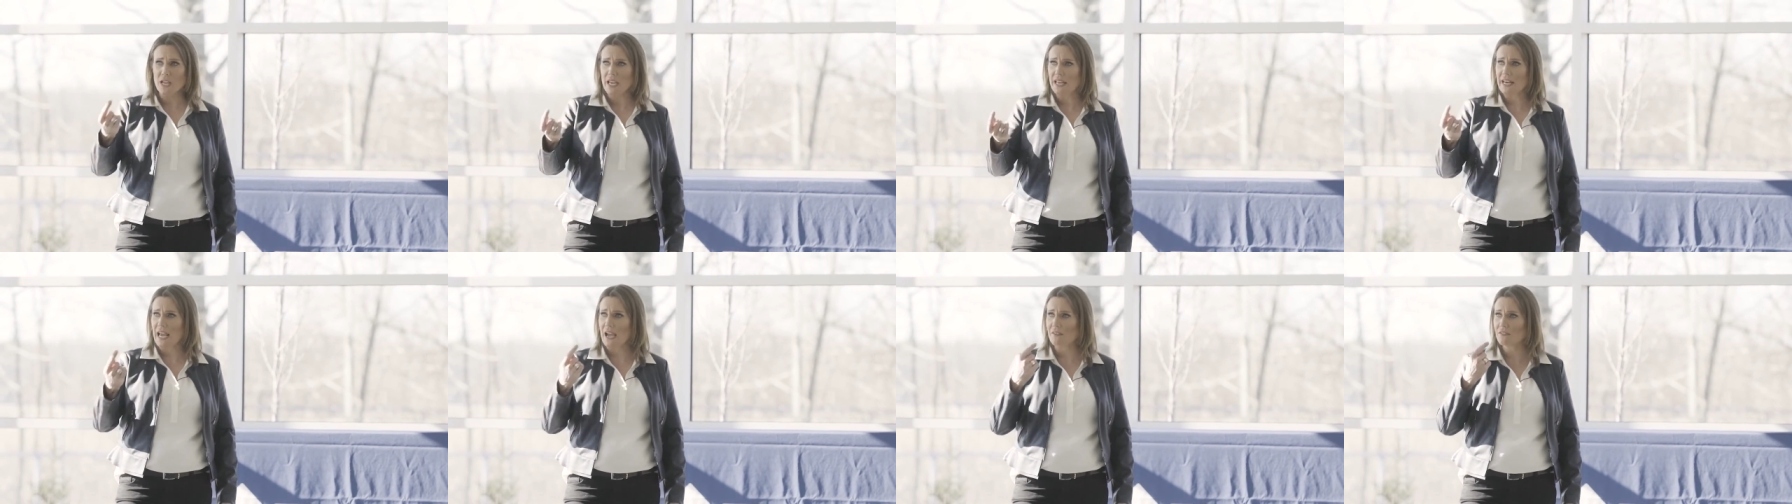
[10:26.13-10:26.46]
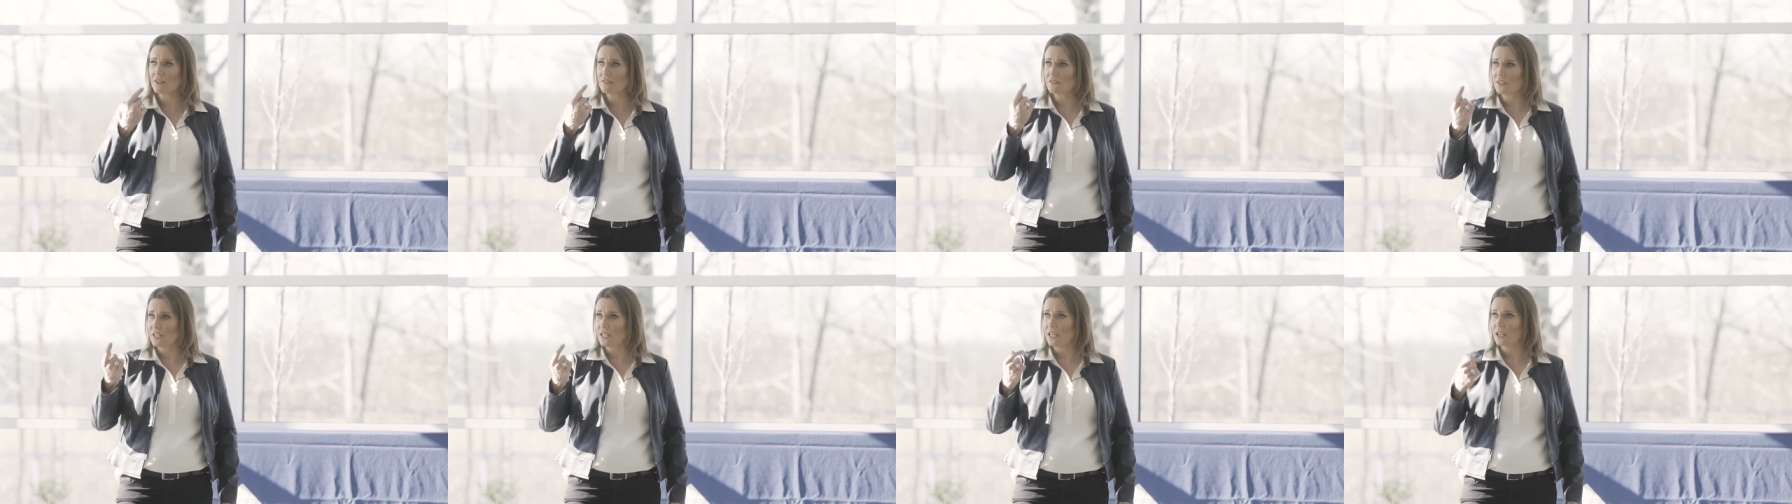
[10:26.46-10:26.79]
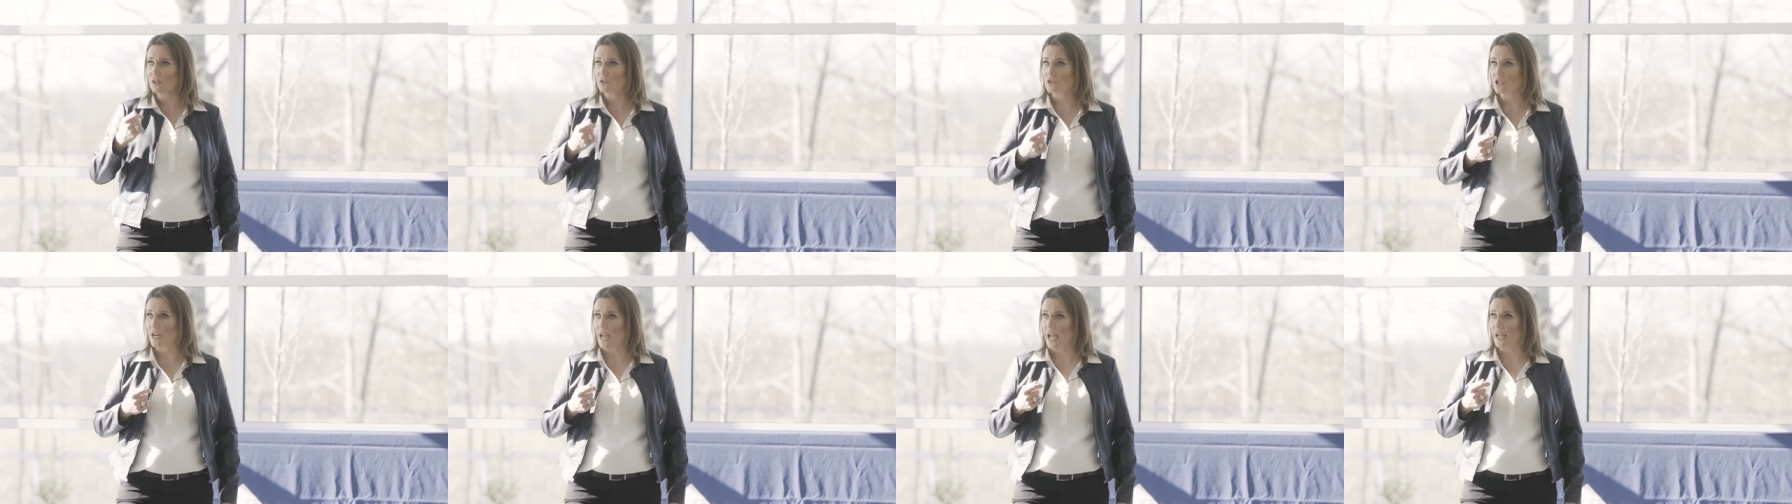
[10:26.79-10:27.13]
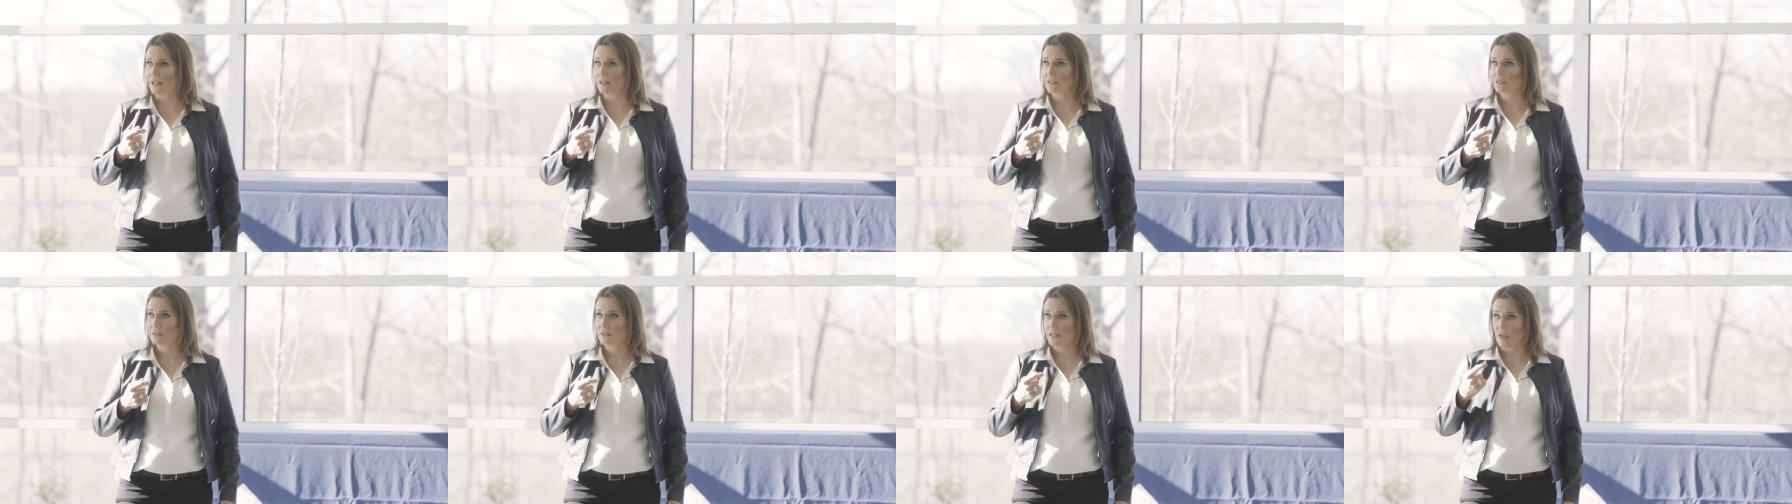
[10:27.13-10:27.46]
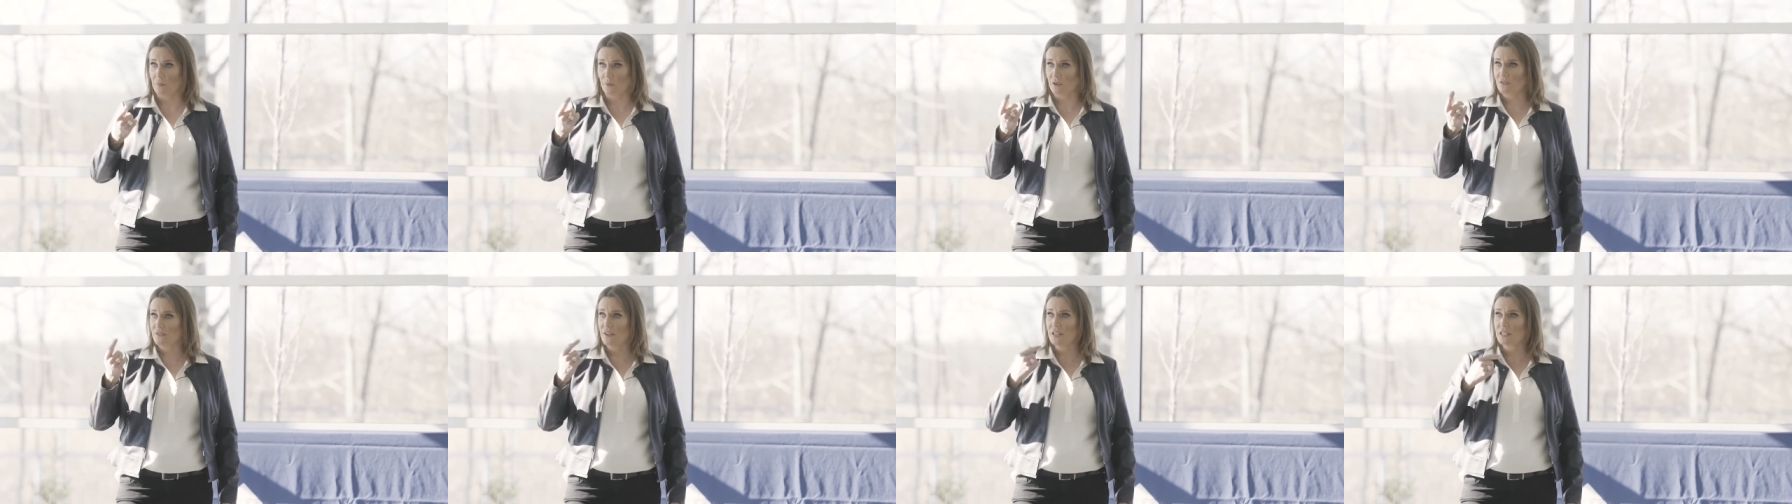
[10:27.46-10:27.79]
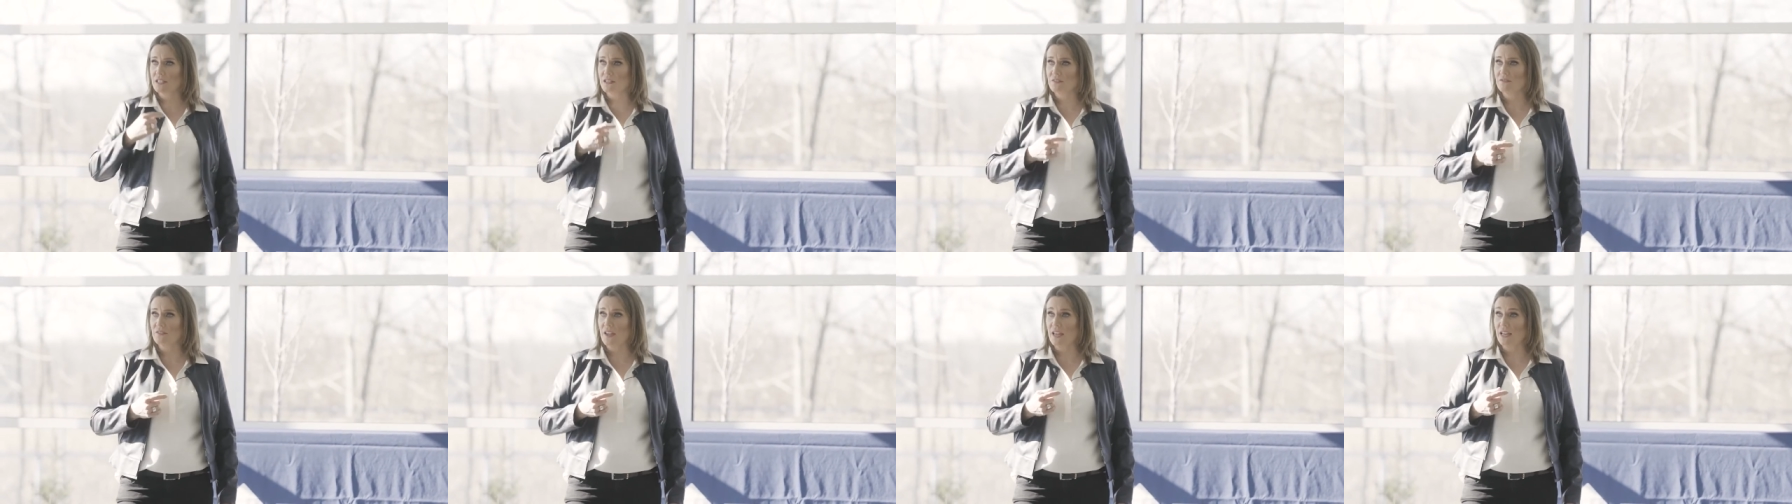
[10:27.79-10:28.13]
and have a video chat. Then we're
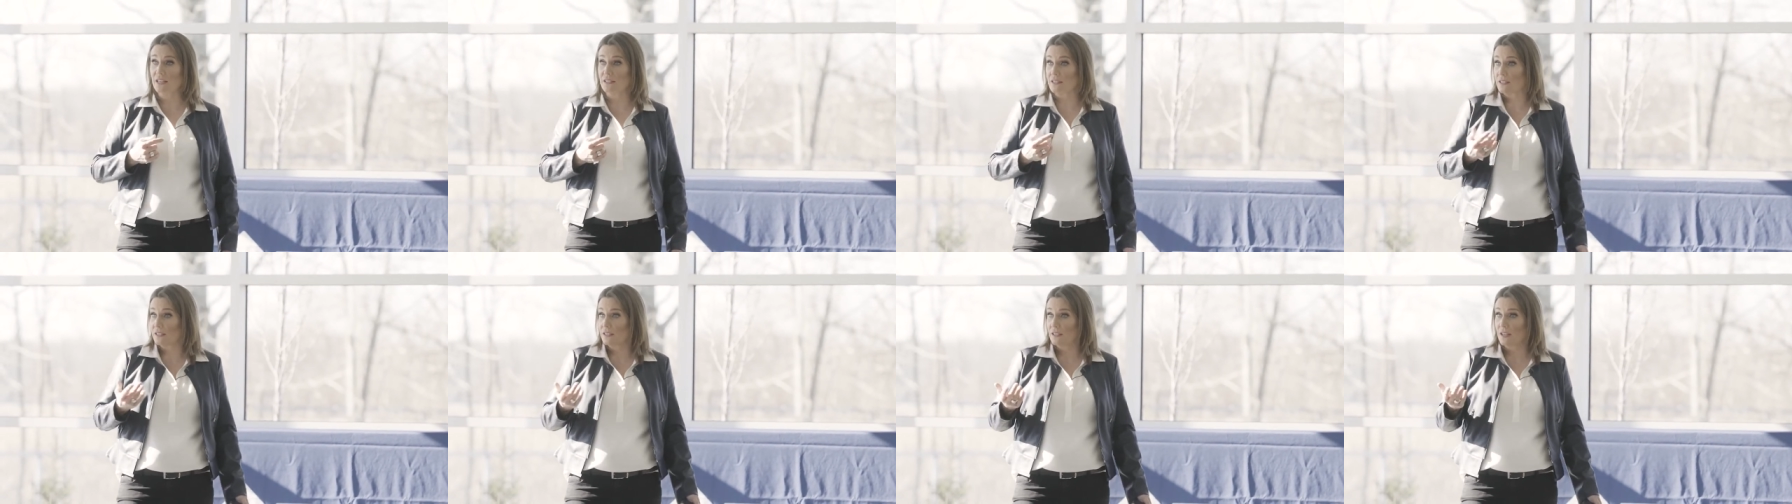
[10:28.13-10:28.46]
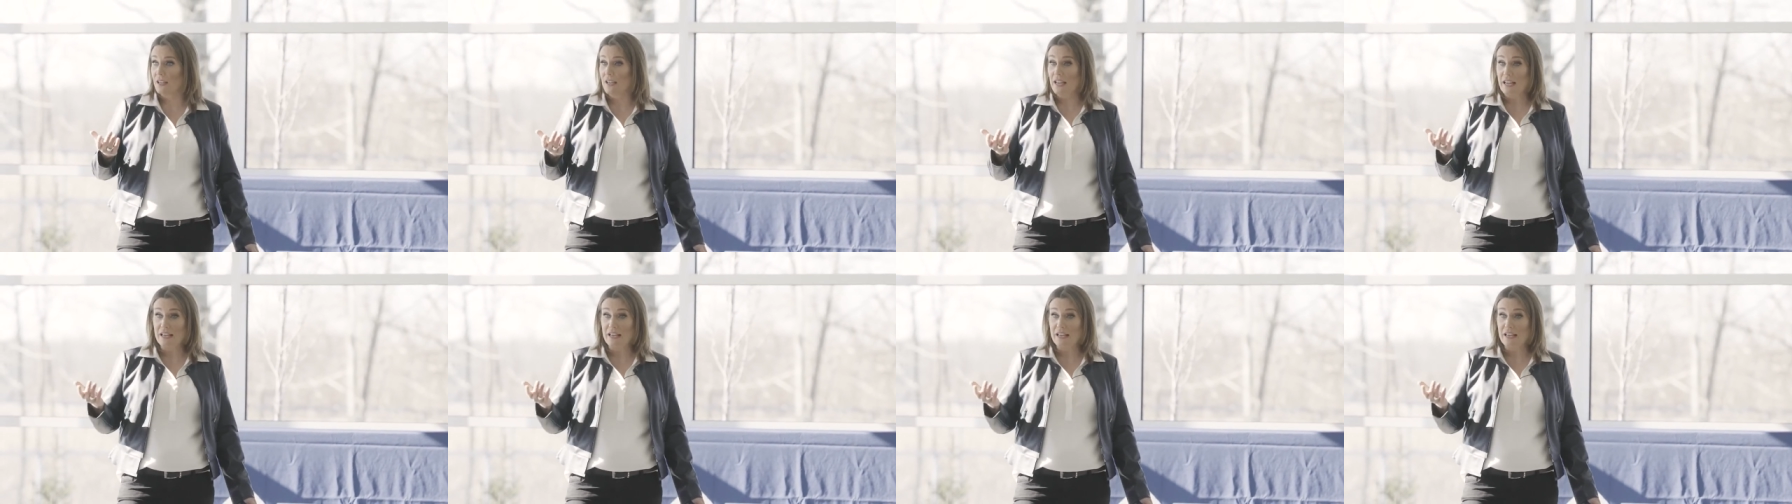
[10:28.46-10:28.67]
face-to-face.